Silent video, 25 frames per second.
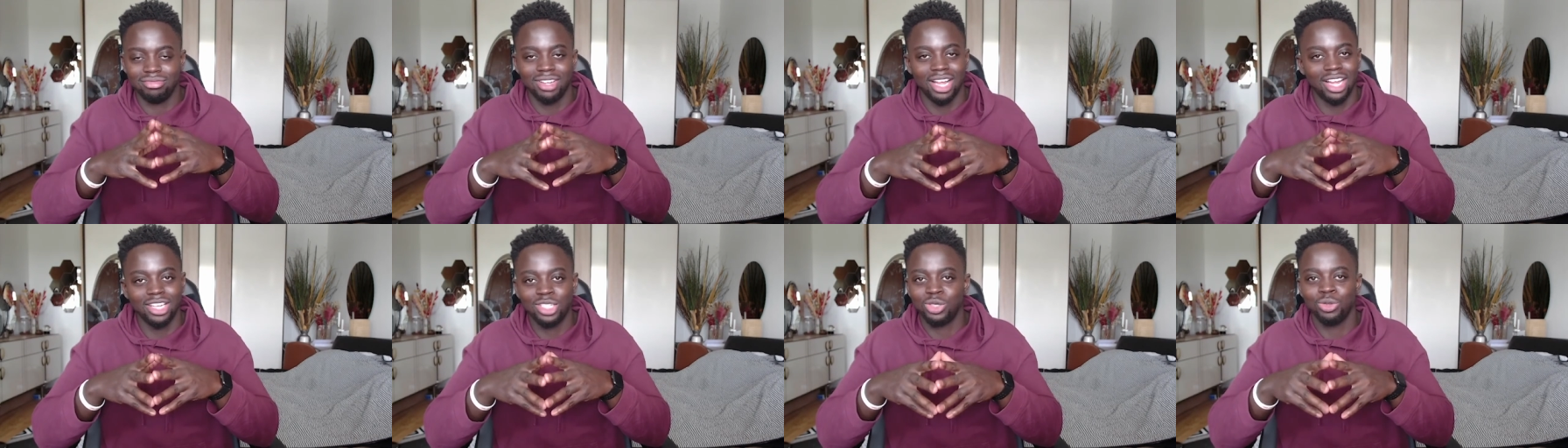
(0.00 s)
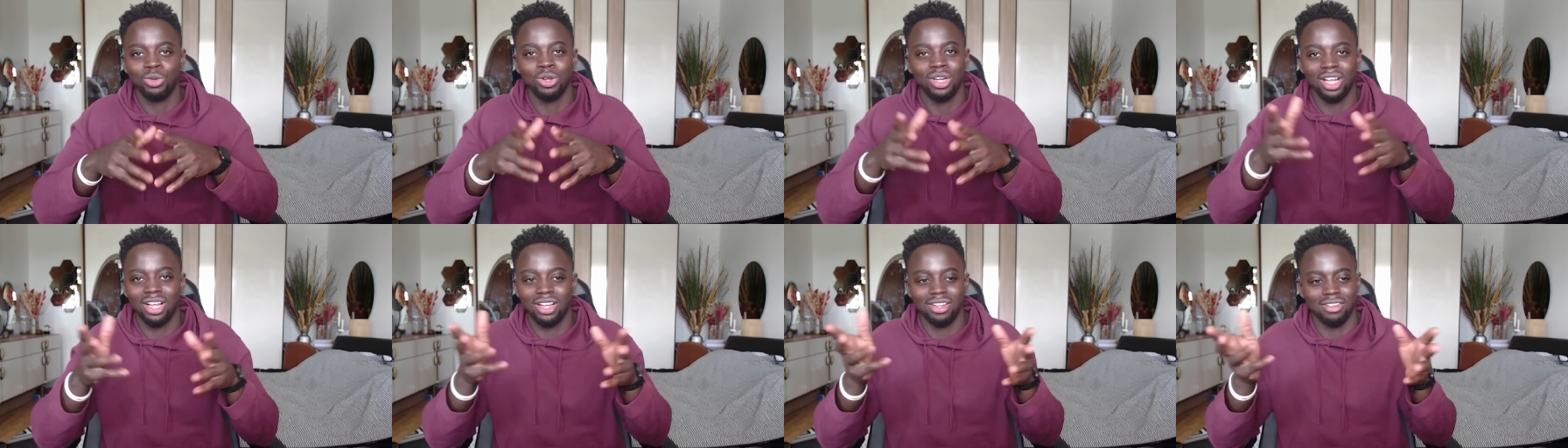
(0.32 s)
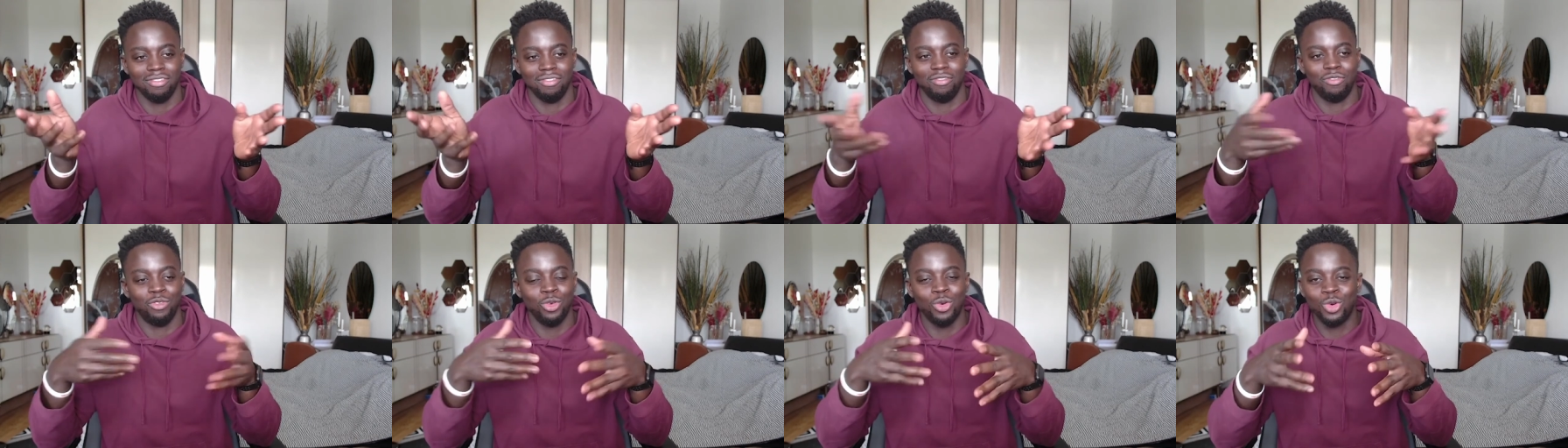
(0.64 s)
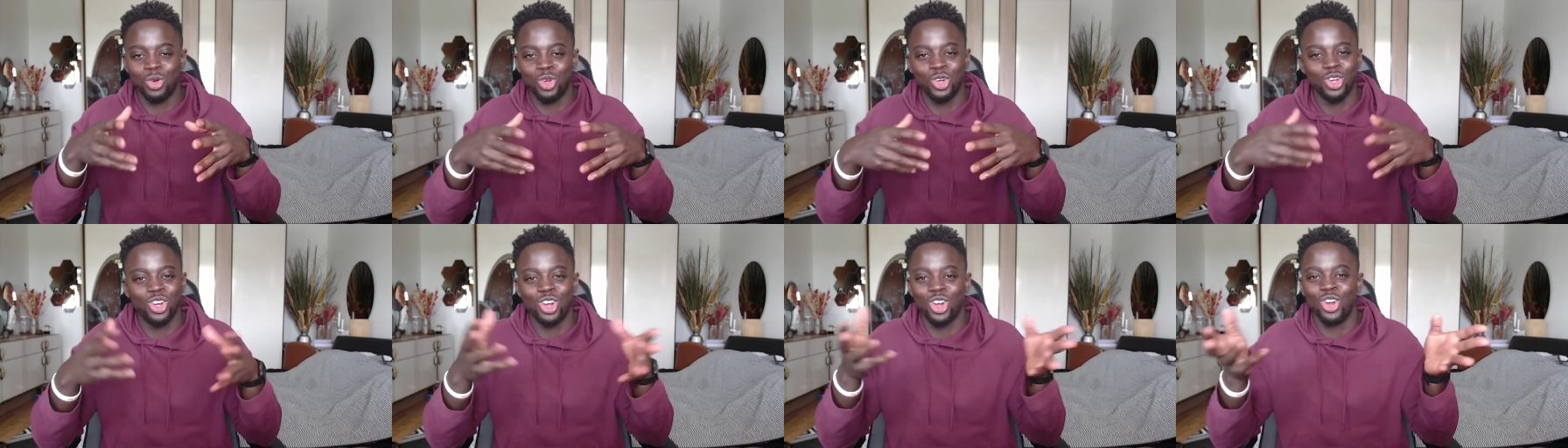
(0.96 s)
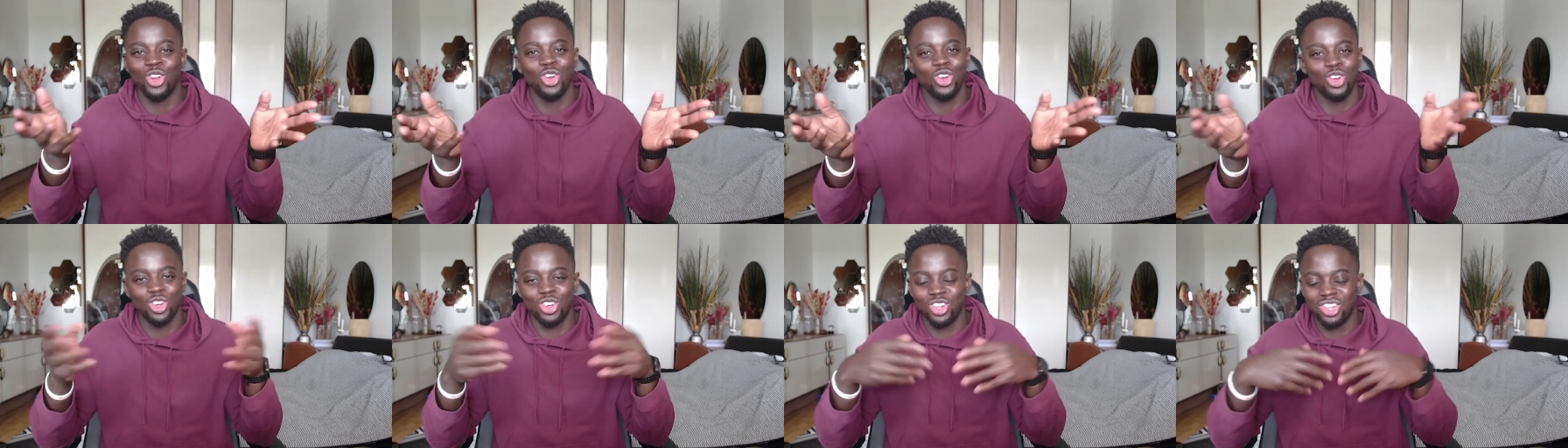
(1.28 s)
I just want to feel good,
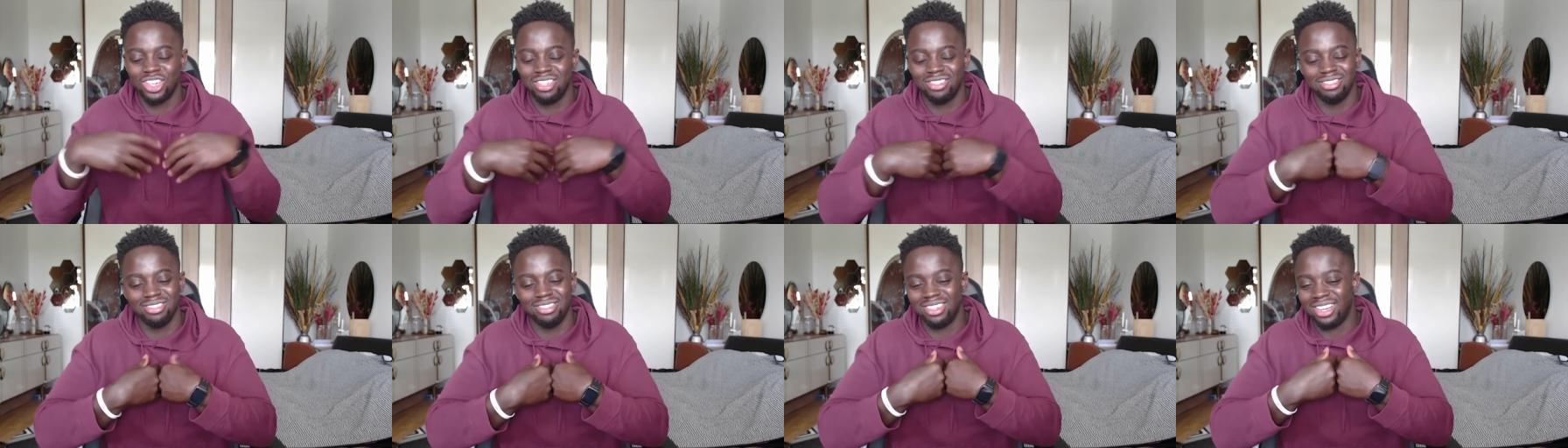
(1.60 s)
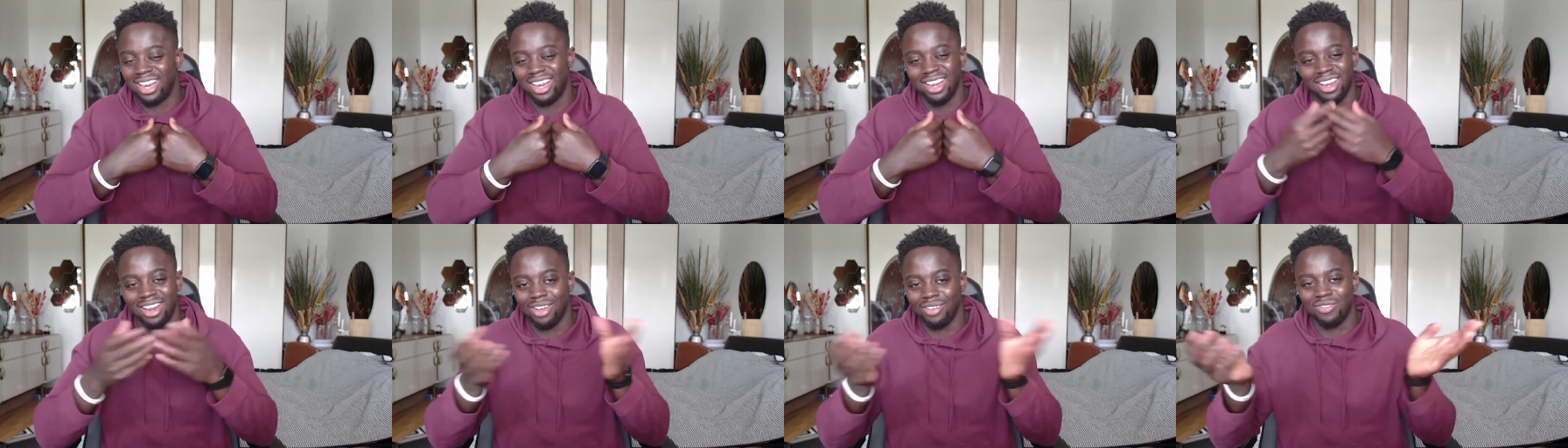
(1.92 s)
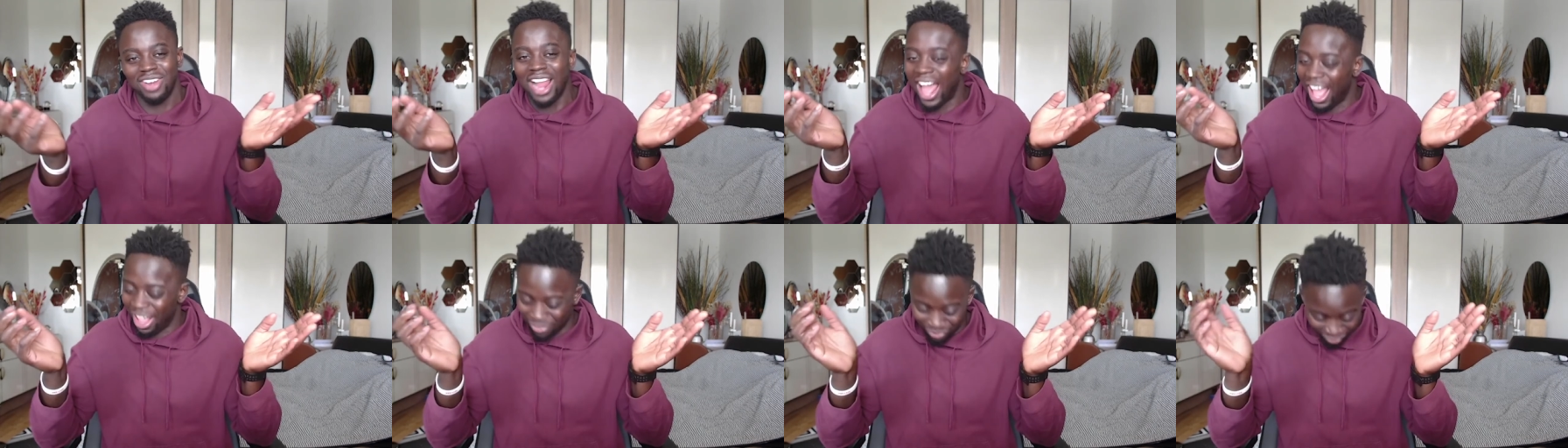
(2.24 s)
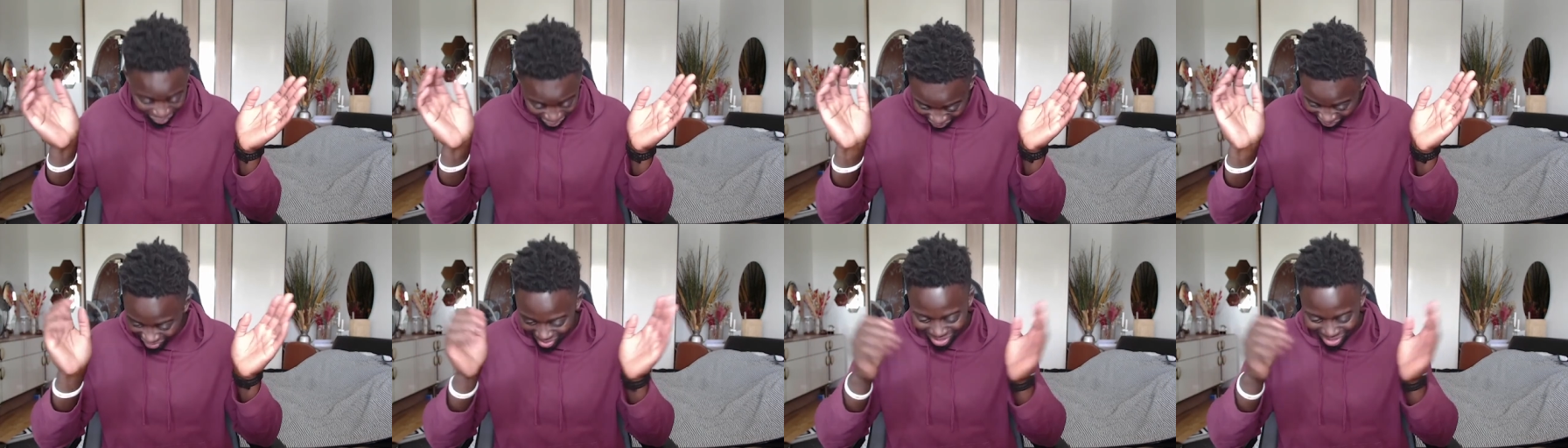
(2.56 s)
look good, and love life.